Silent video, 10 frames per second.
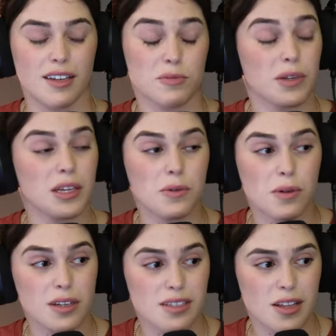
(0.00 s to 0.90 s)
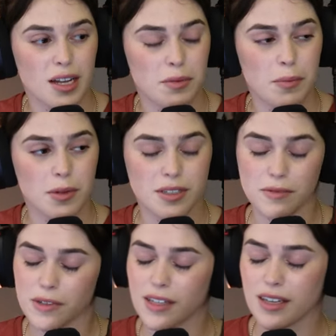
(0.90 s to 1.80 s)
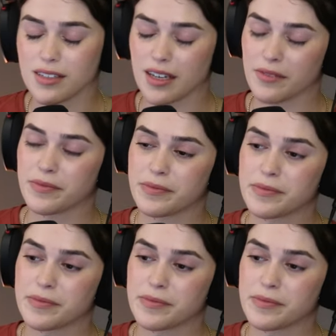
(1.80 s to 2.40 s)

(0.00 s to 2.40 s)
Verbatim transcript: is really cool because a it lot of is, people don't realize it.